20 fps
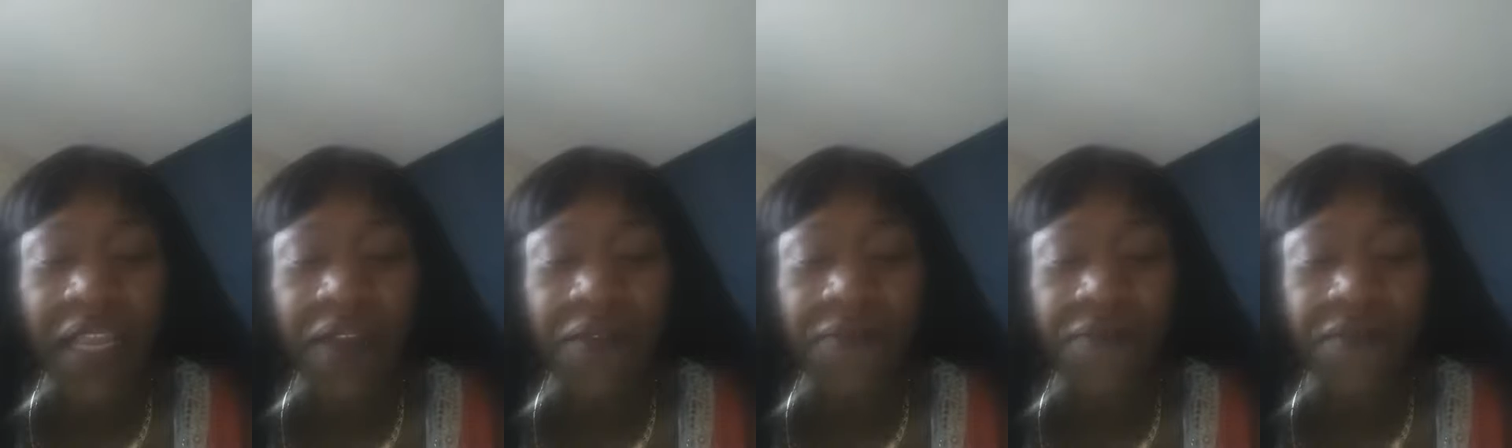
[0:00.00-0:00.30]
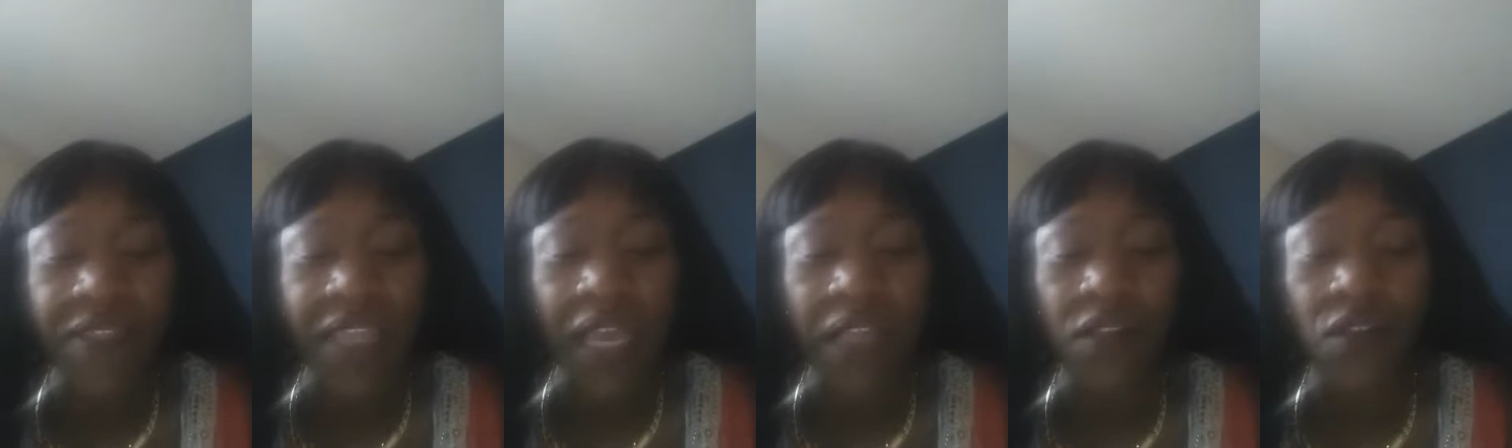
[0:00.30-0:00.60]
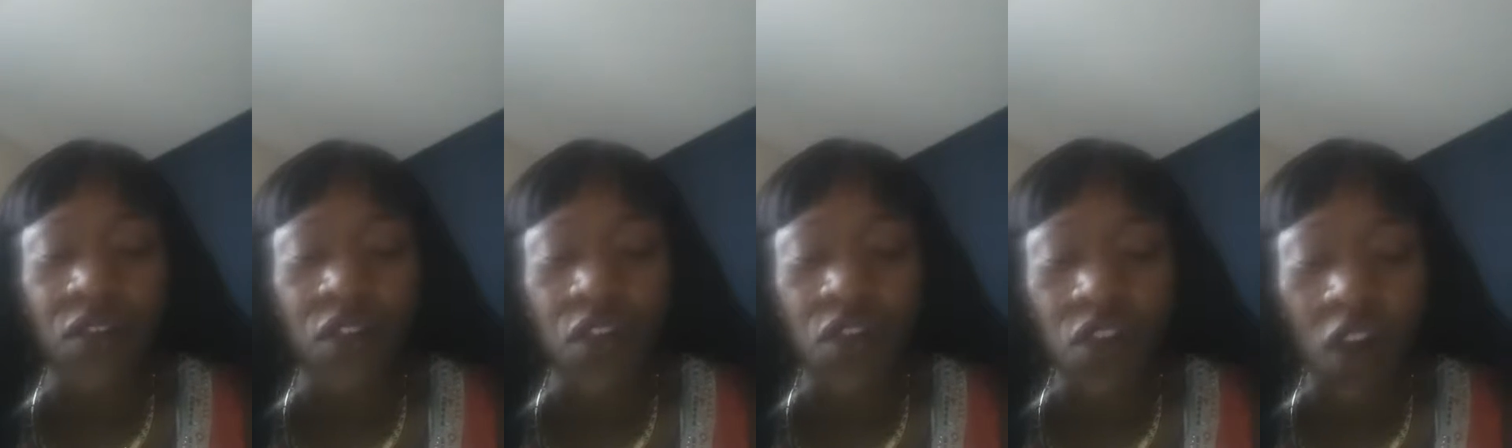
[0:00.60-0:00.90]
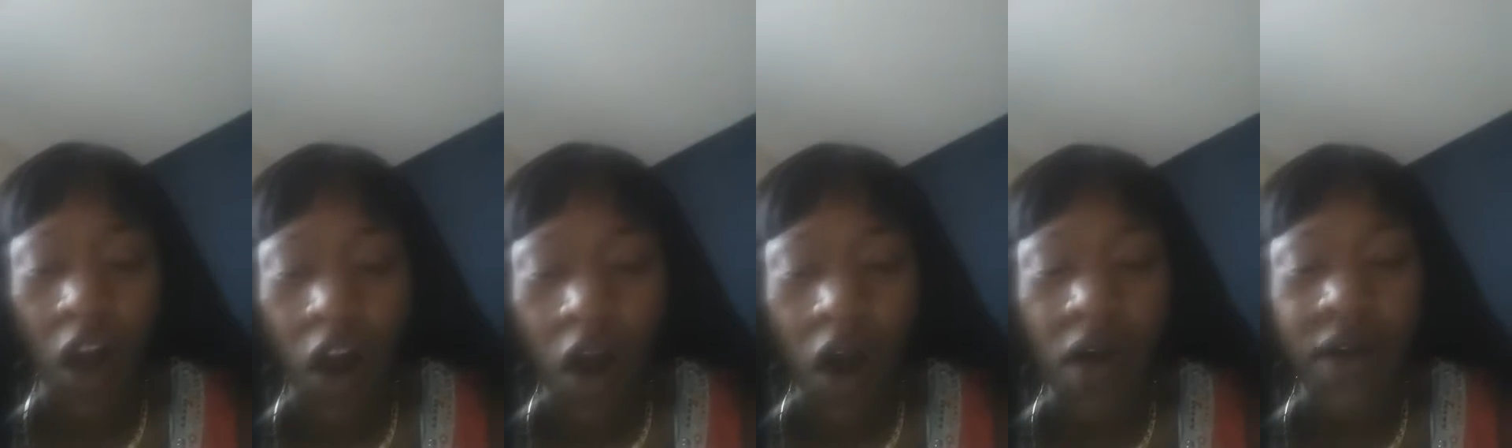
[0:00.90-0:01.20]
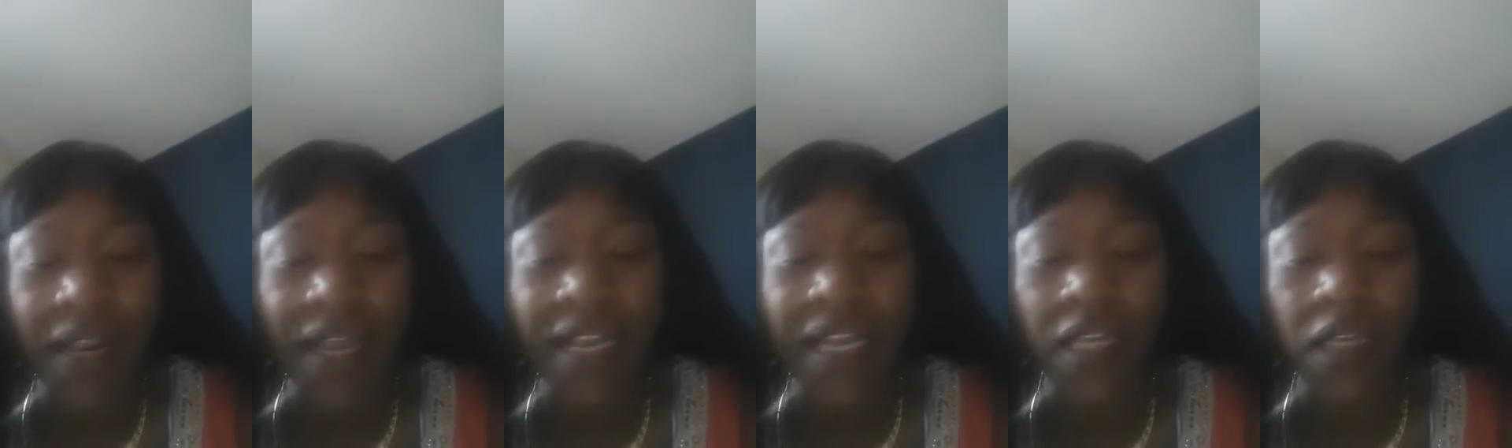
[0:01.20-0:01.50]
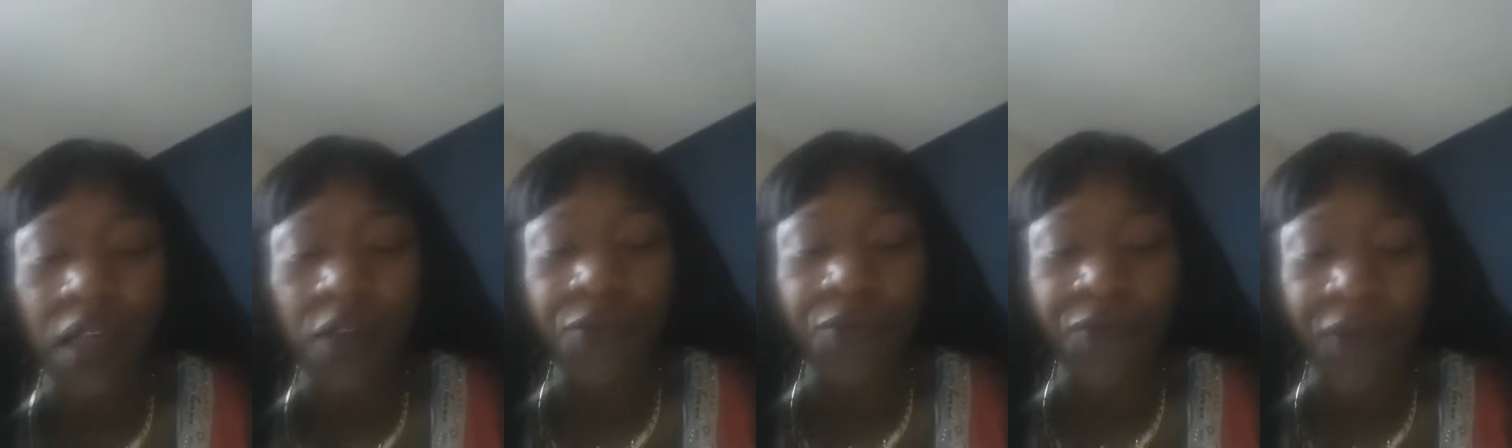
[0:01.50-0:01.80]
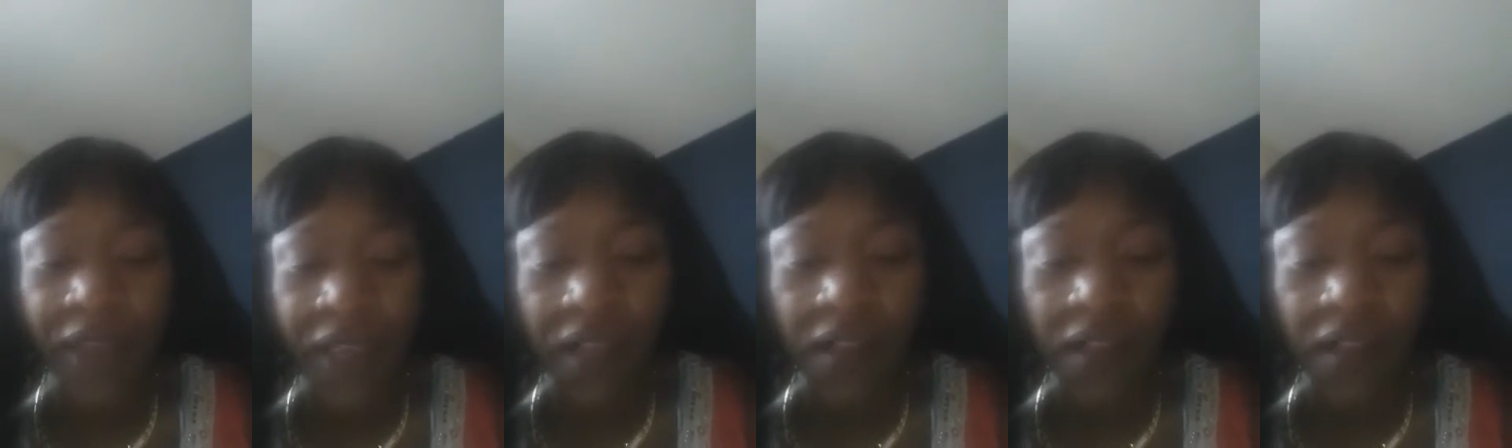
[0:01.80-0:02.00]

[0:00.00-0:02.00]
that the God that cannot fail